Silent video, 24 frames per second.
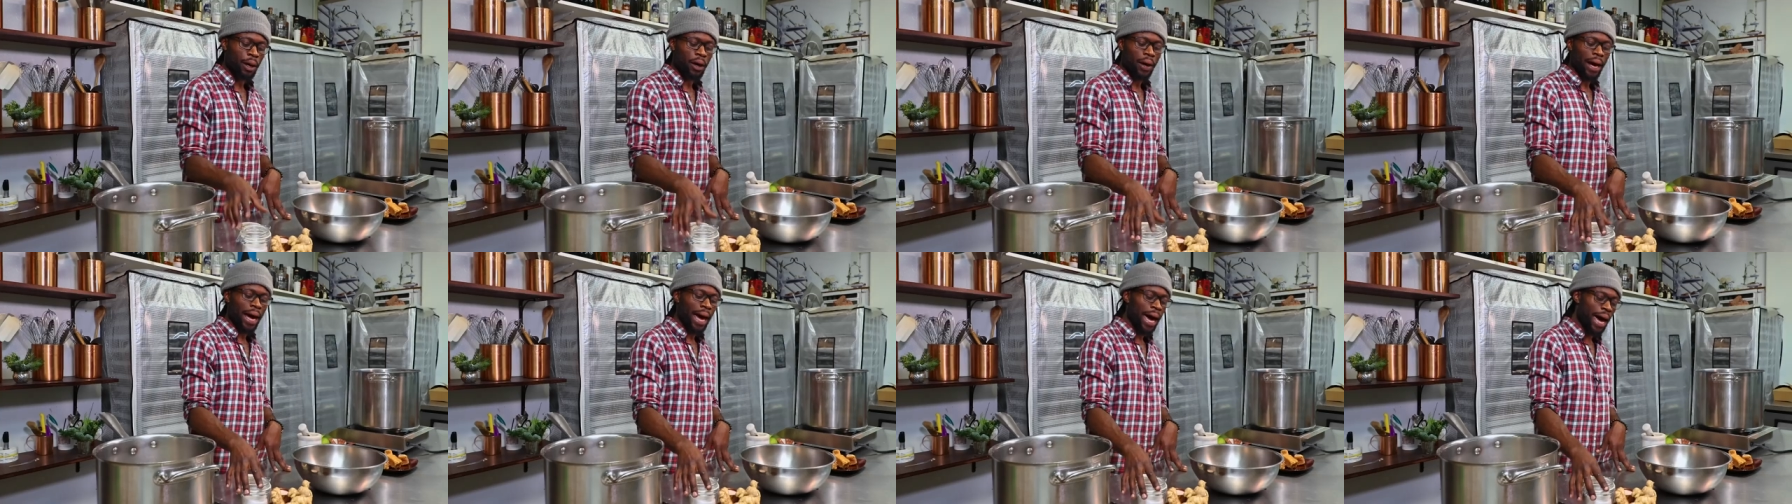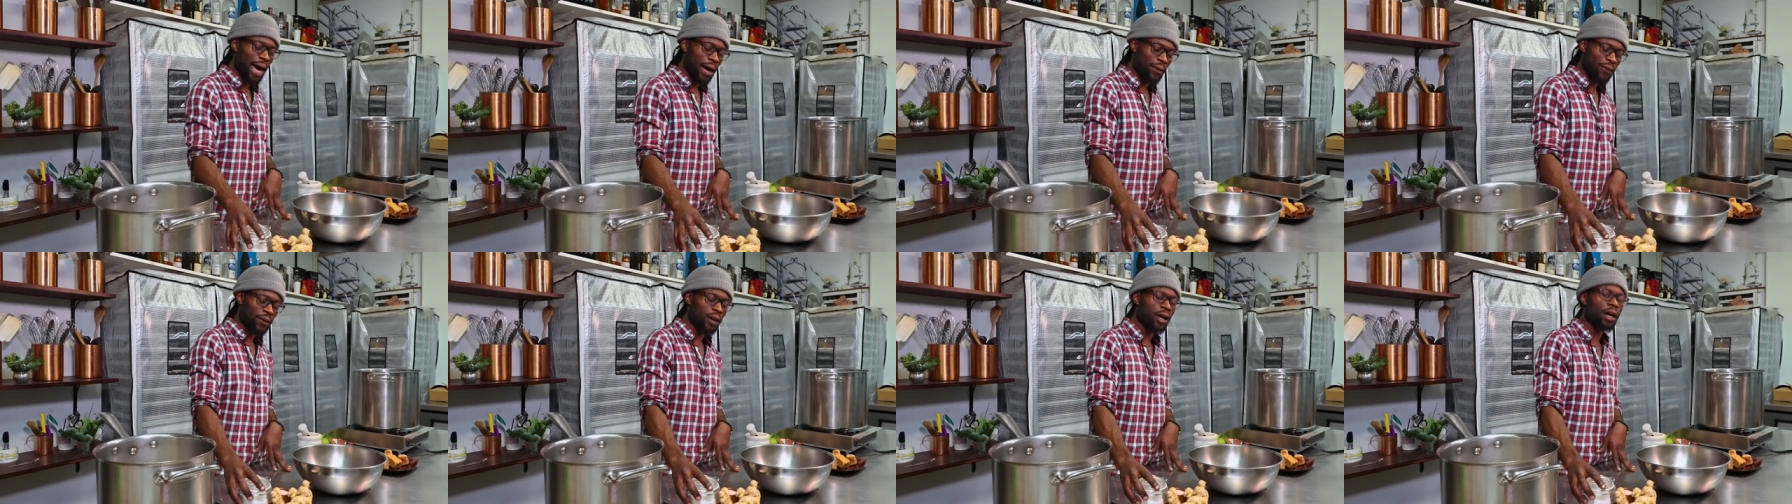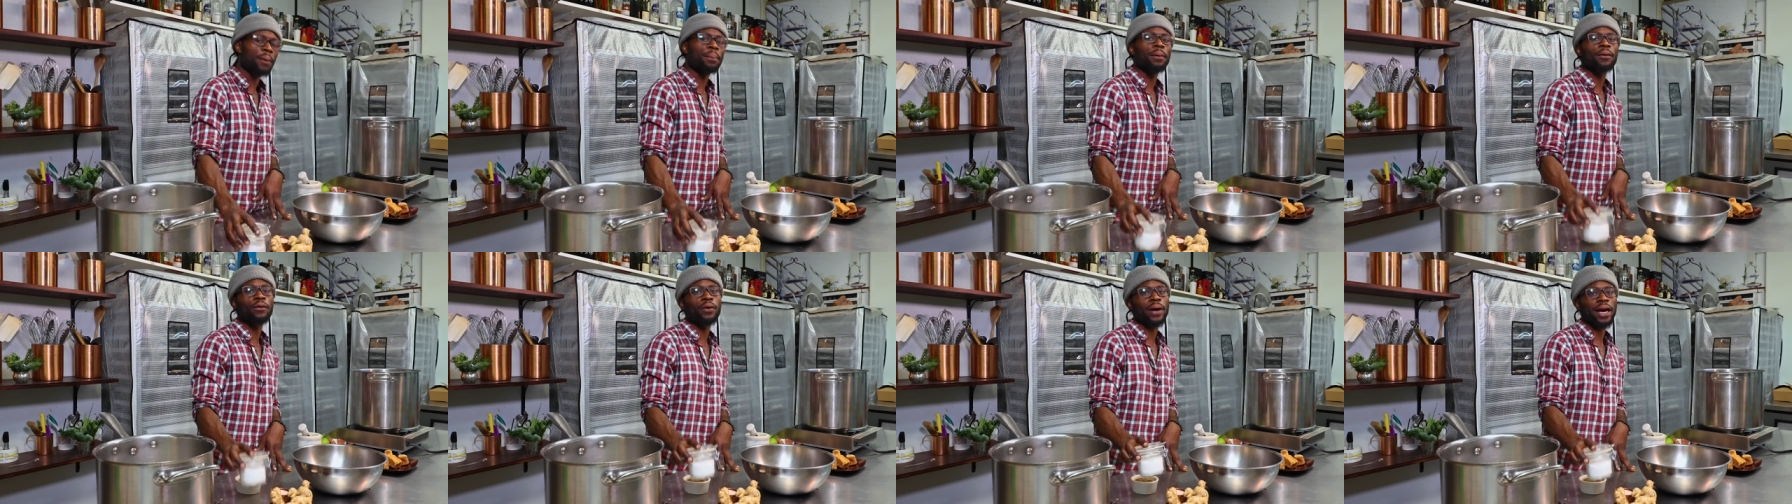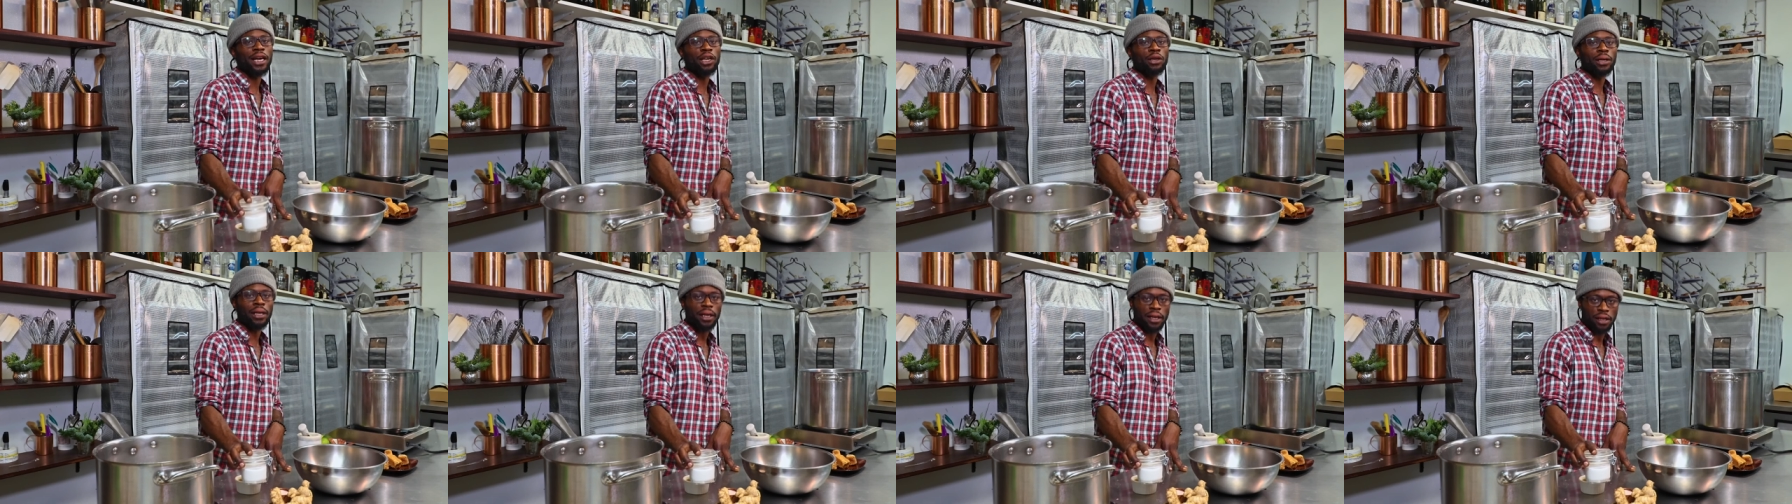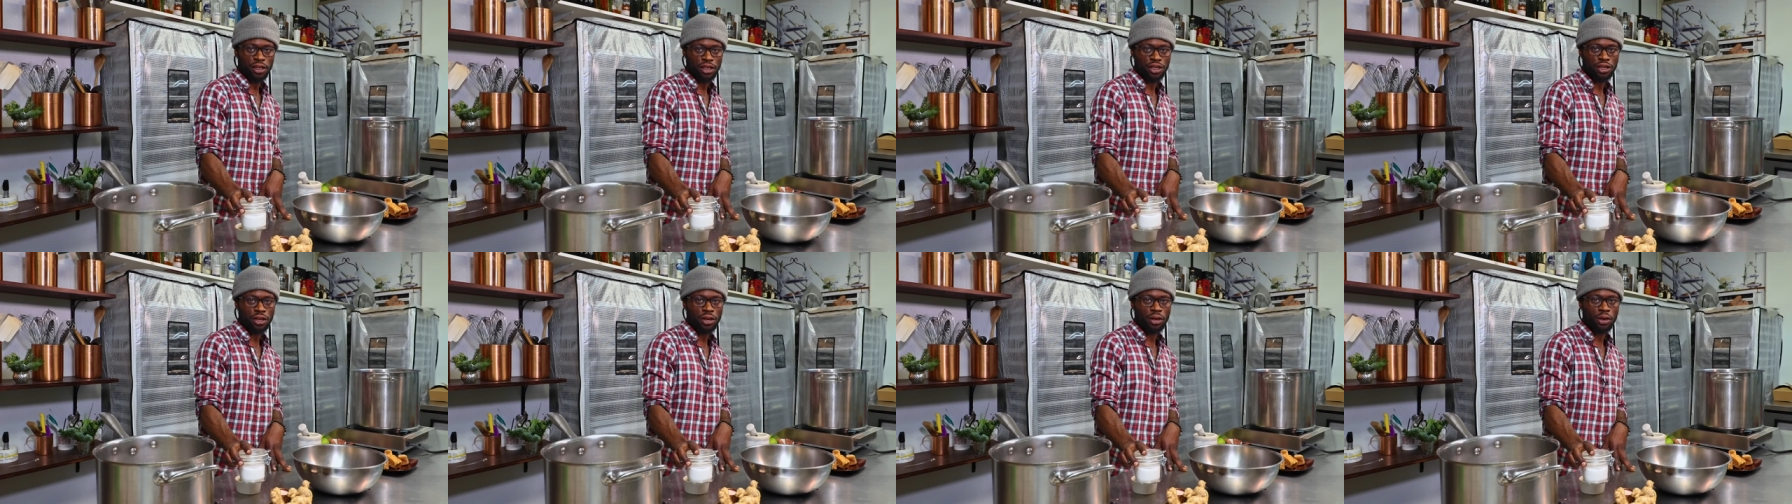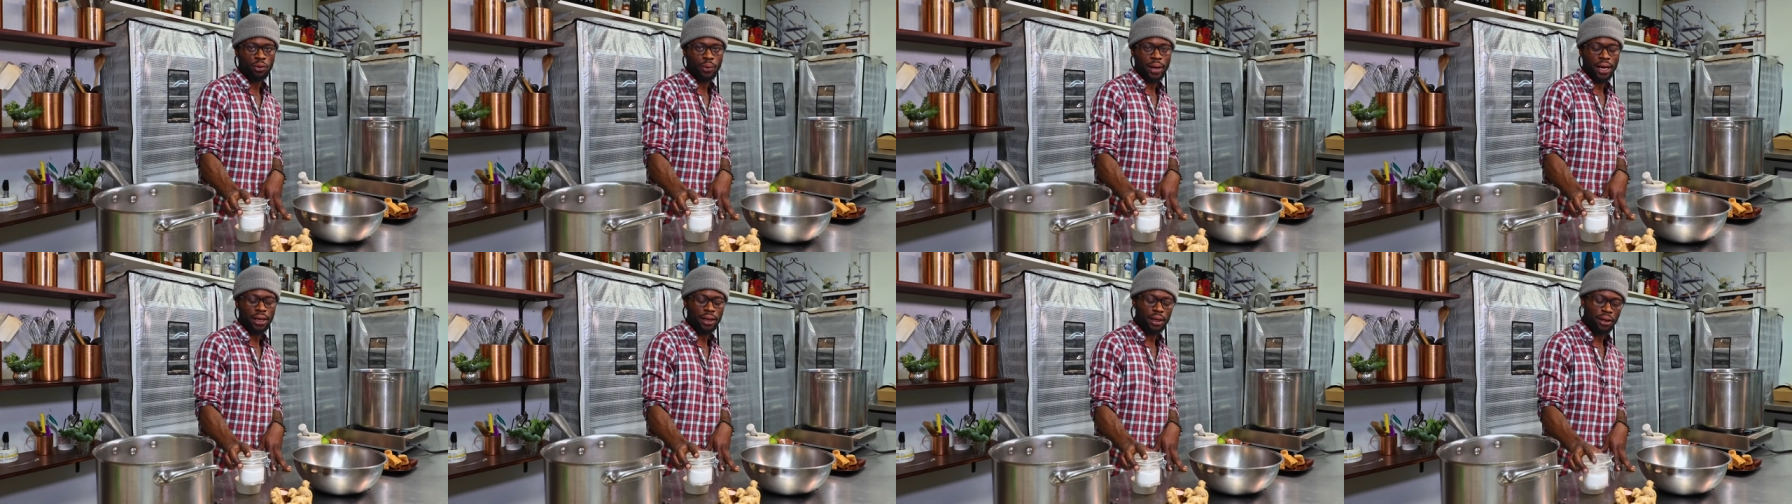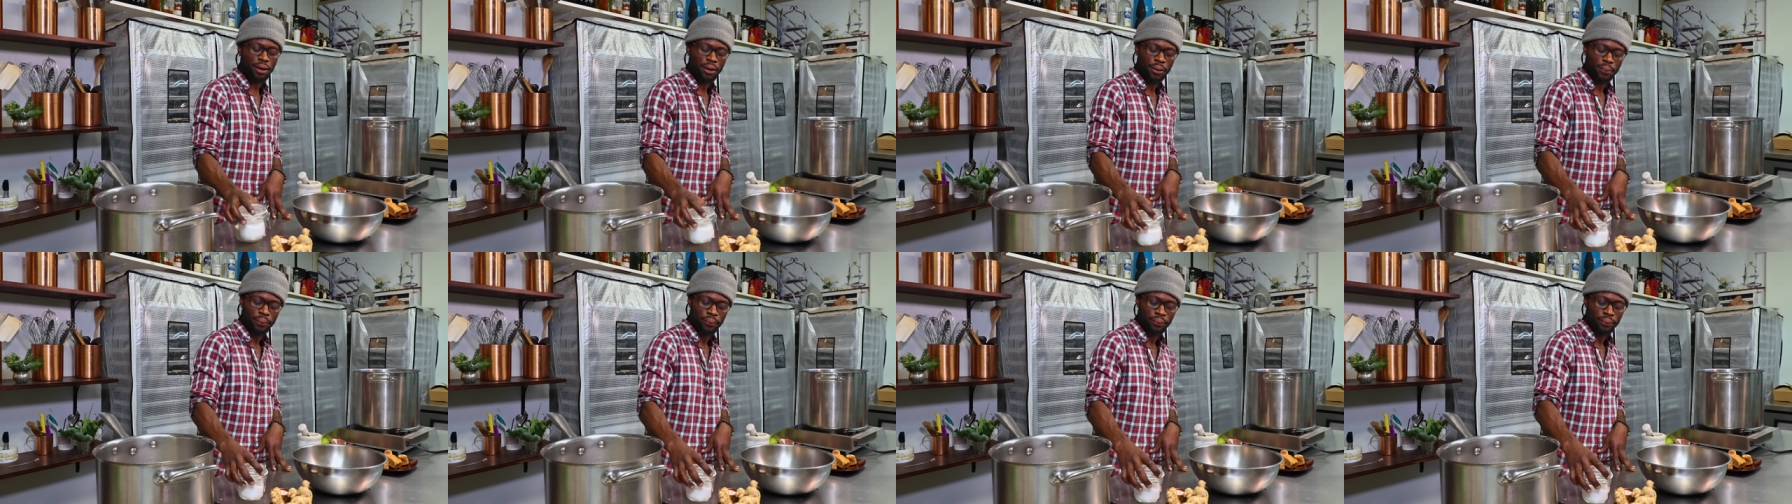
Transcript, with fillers: a half cup of granulated sugar right here.